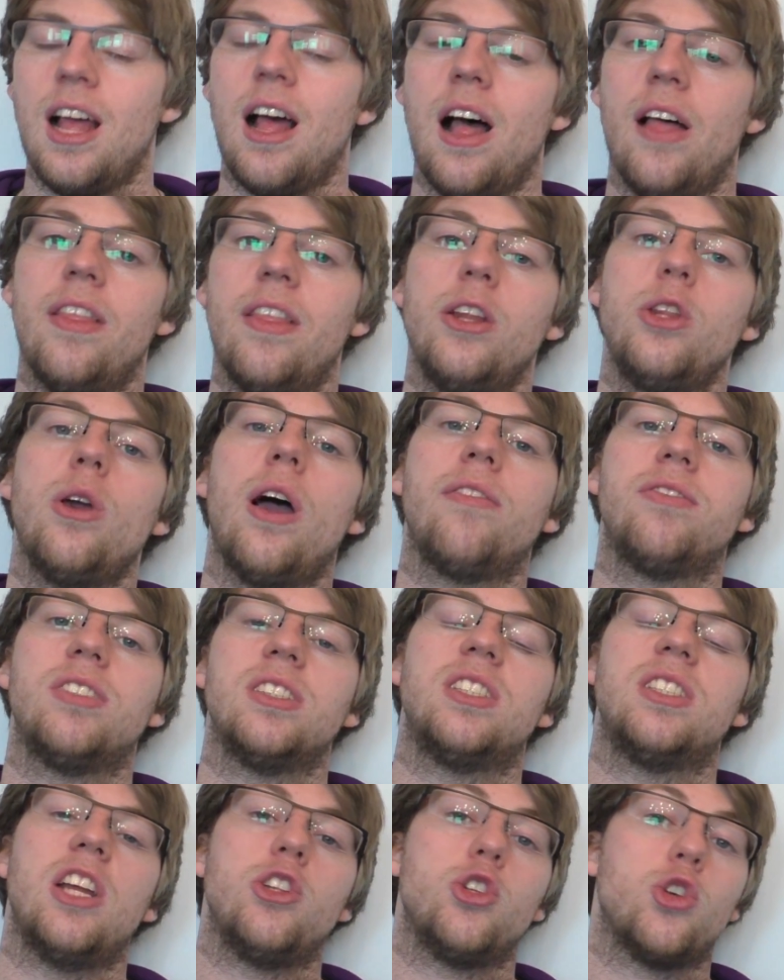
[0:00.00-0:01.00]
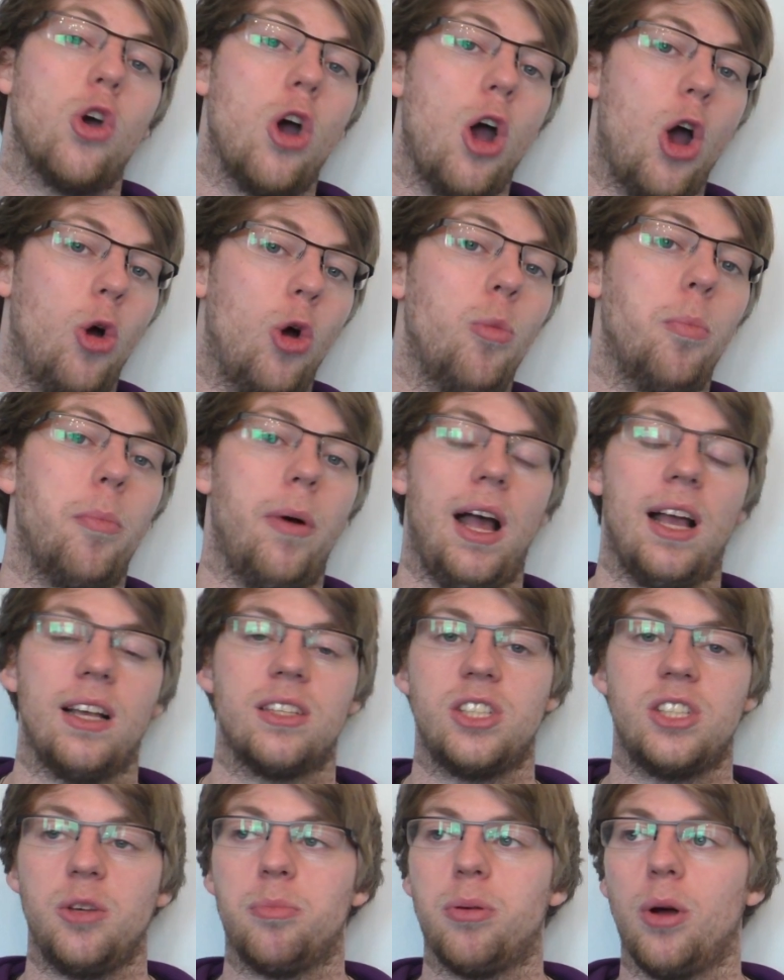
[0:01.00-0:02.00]
And then you have to send your own back,
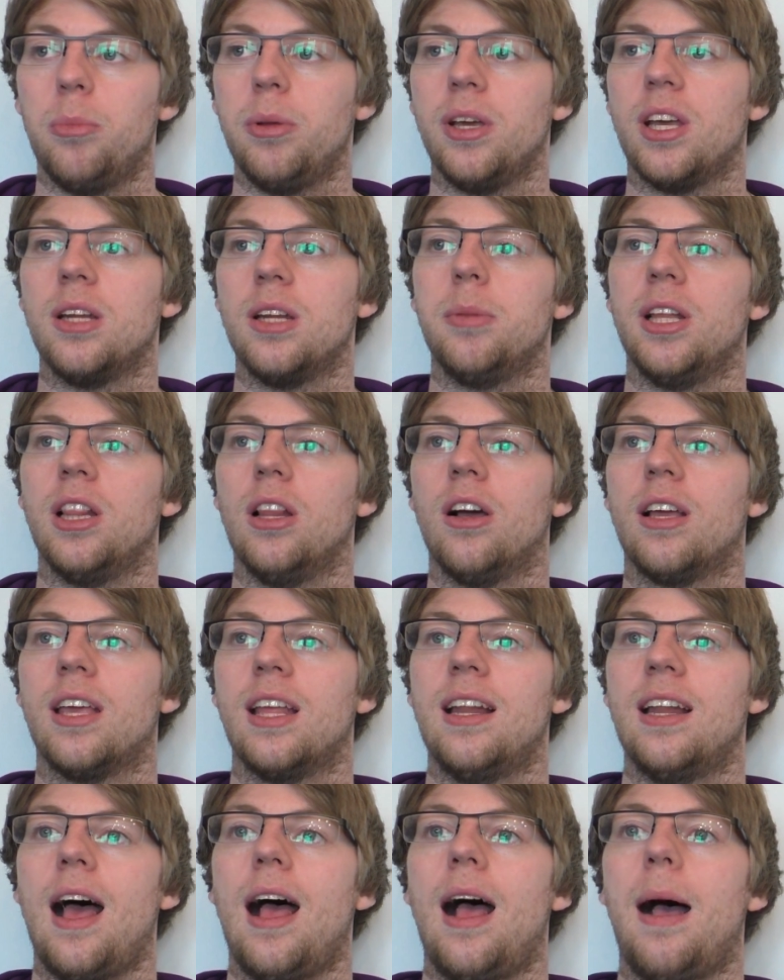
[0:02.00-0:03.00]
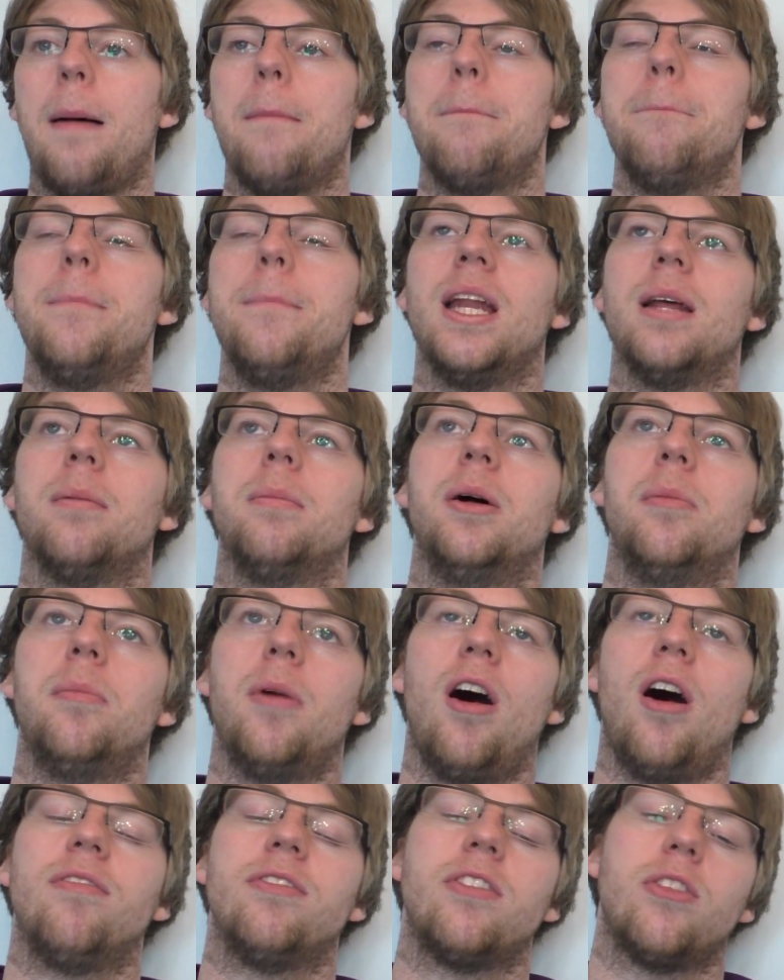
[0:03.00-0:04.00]
so you're probably gonna be looking at a minimum
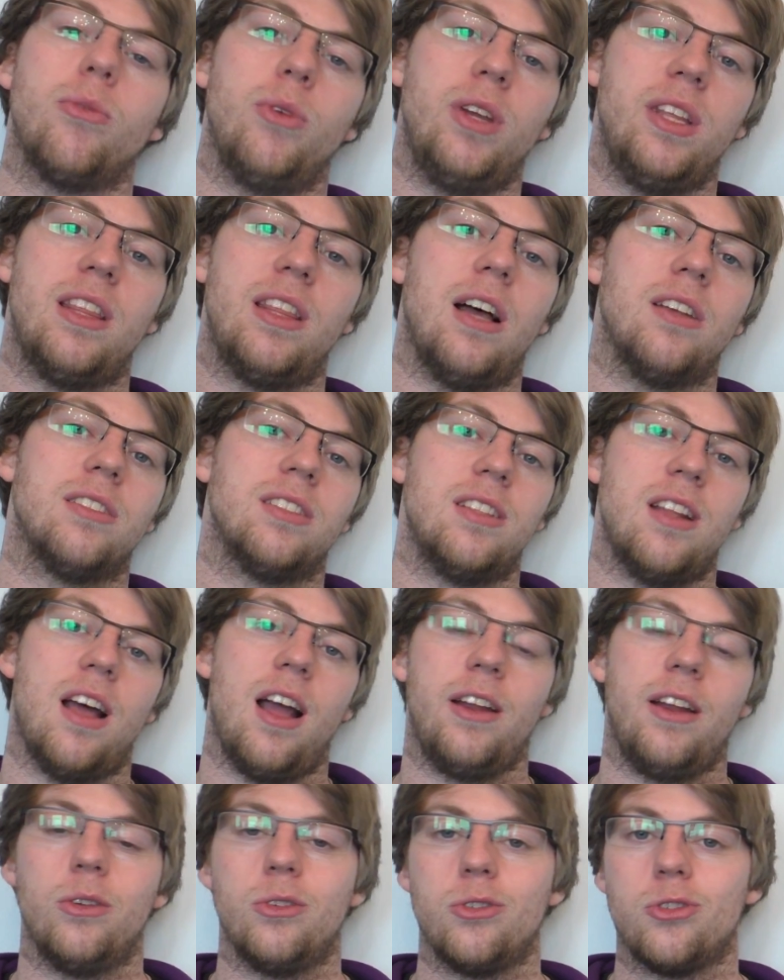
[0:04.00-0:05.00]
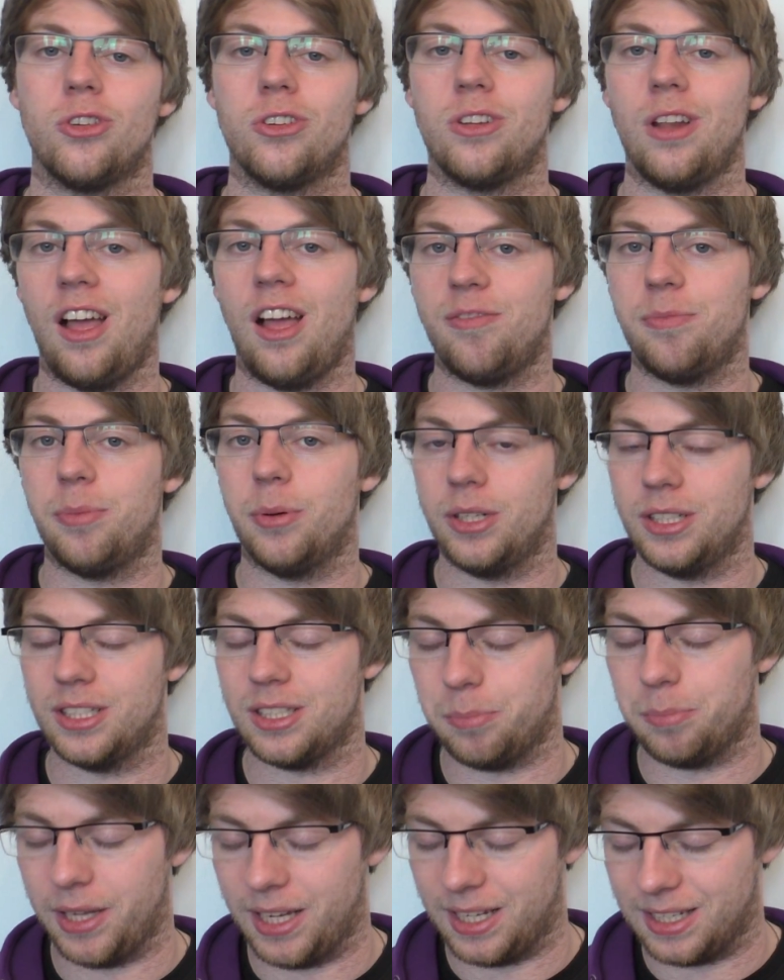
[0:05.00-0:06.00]
of 3,900 life points
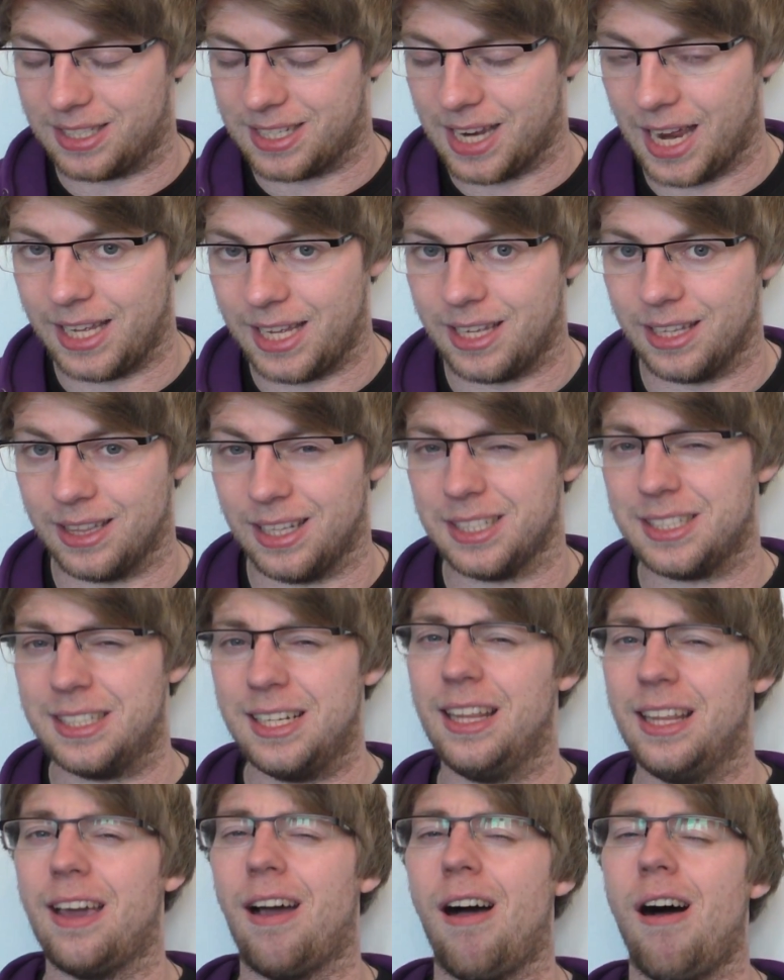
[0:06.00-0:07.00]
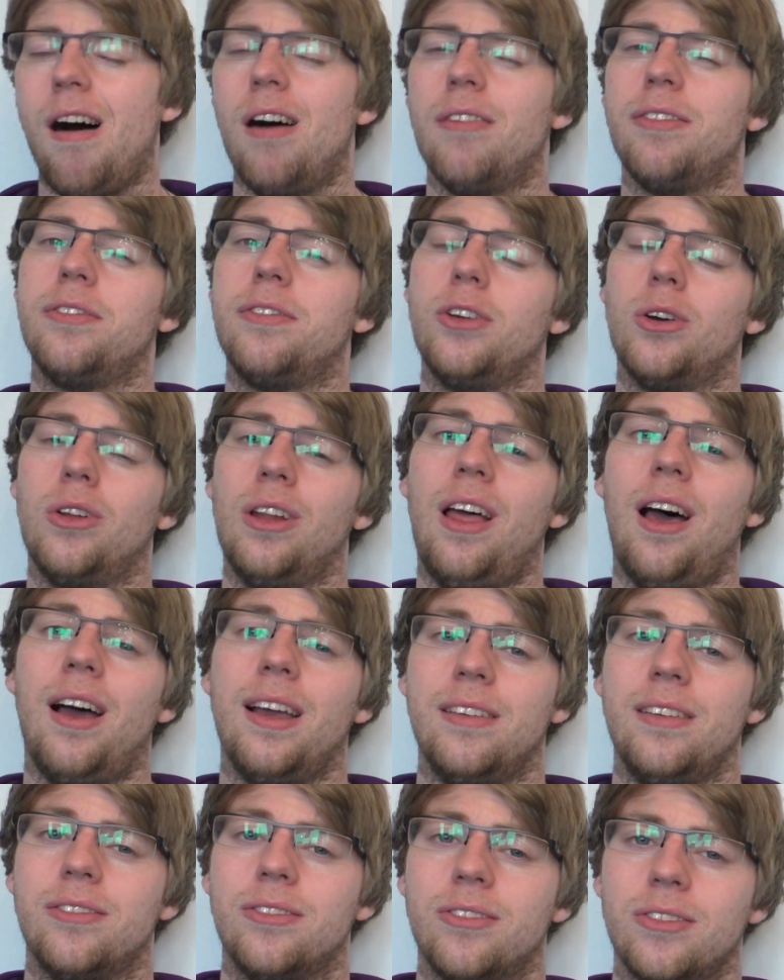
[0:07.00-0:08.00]
being taken. That's nearly half of your
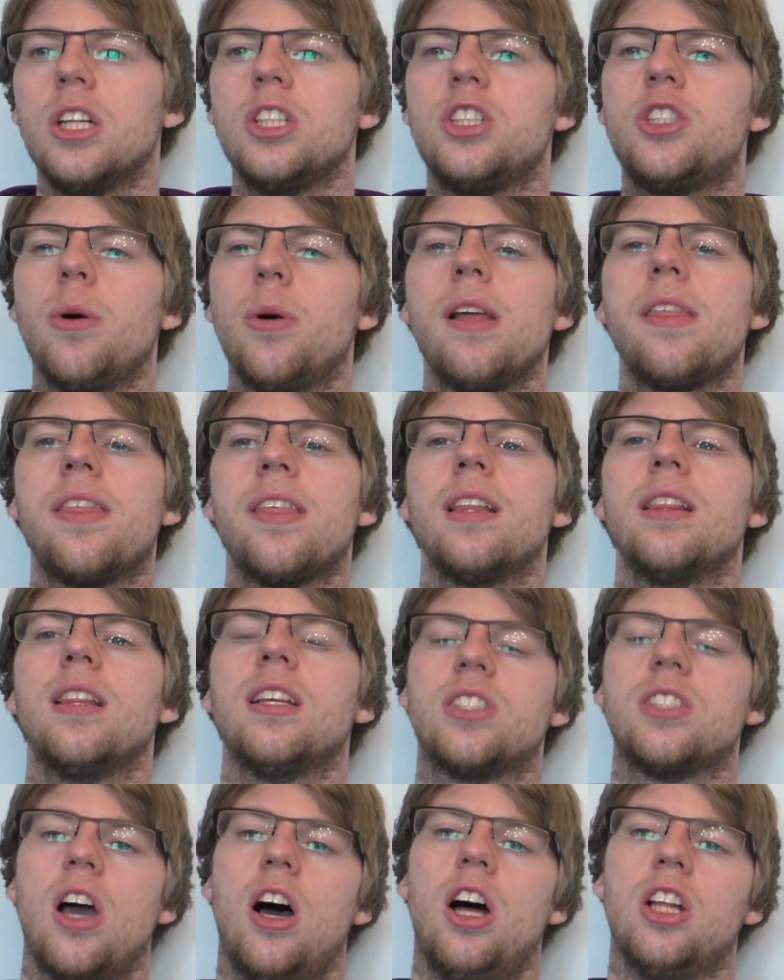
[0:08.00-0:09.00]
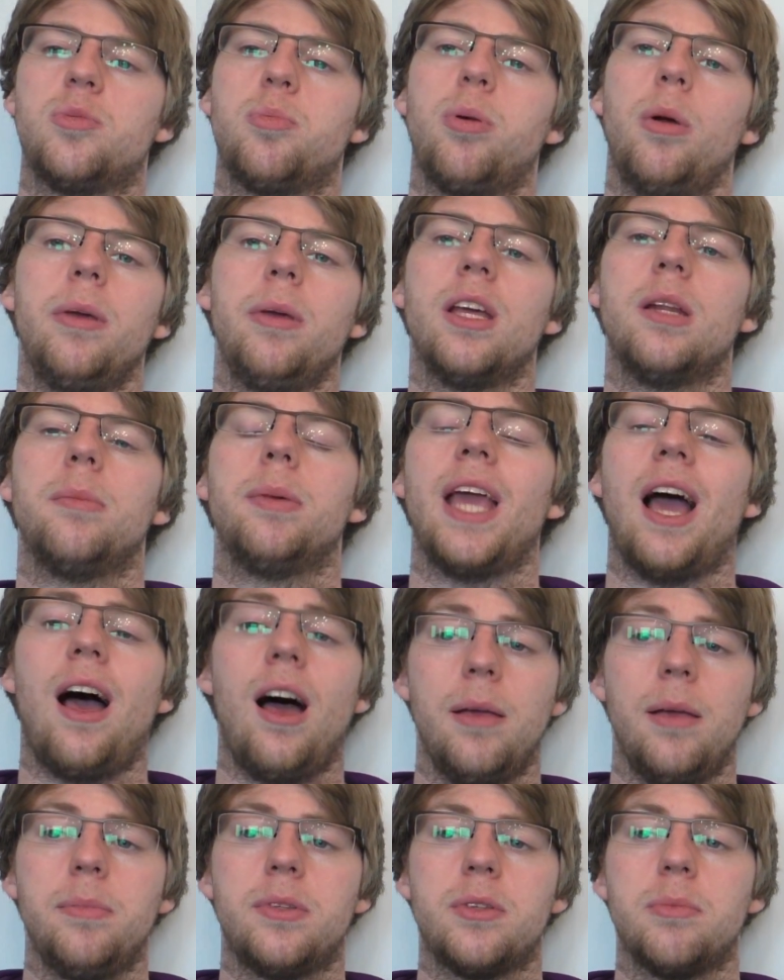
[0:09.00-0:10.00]
life. Do I think this card's probably going to be
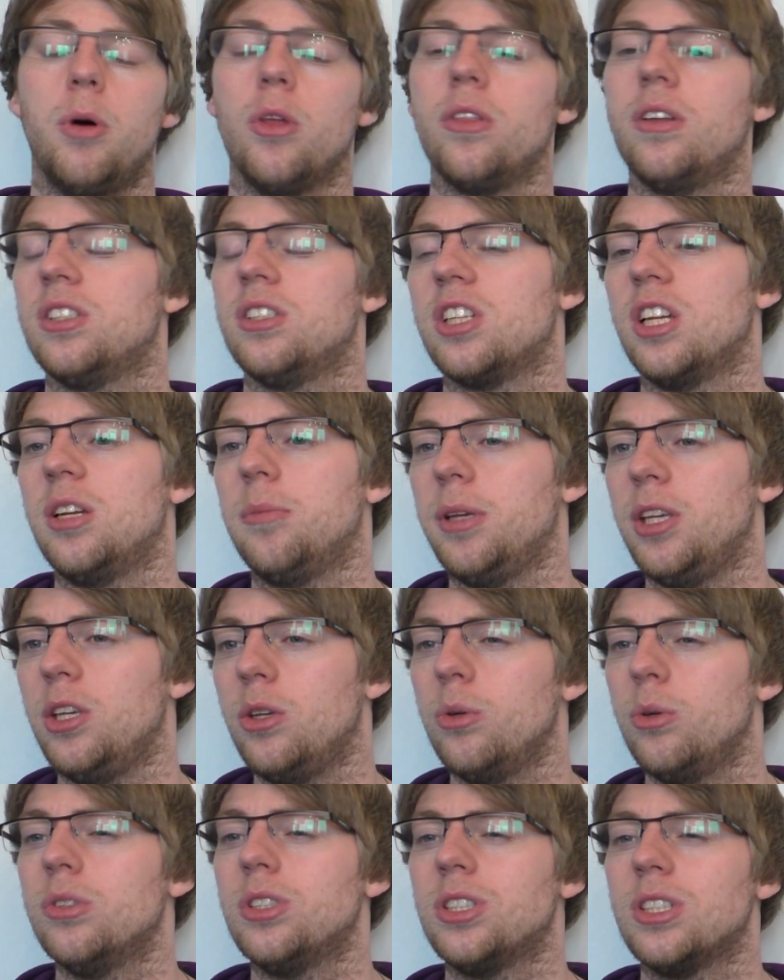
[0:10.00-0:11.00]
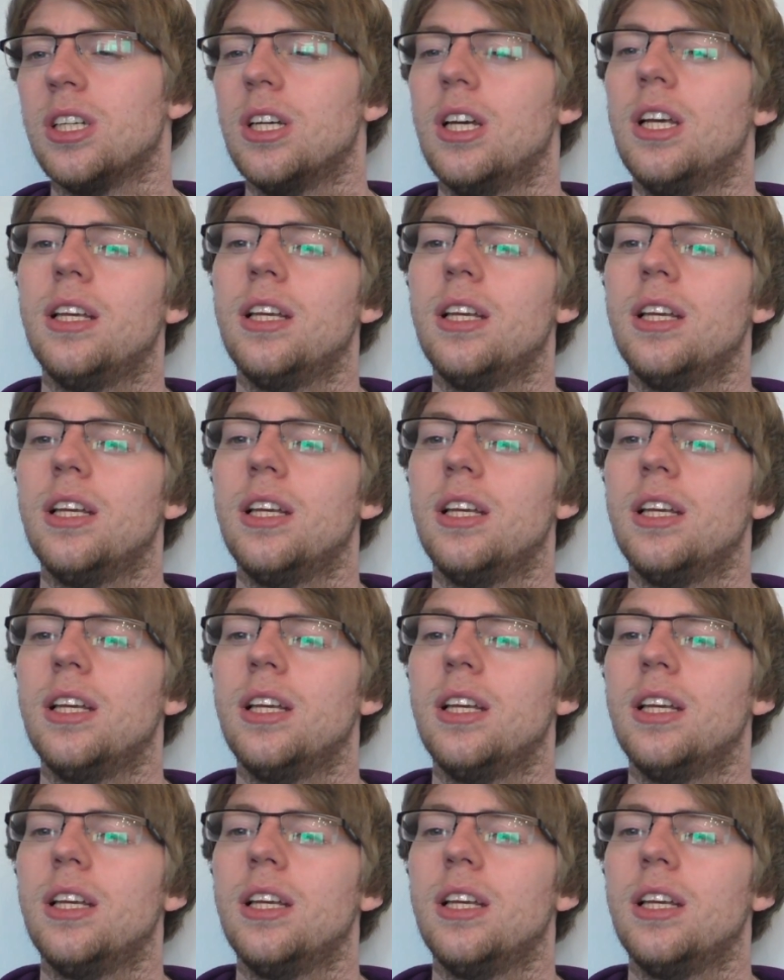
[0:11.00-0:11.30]
hyped more than it's going to be used?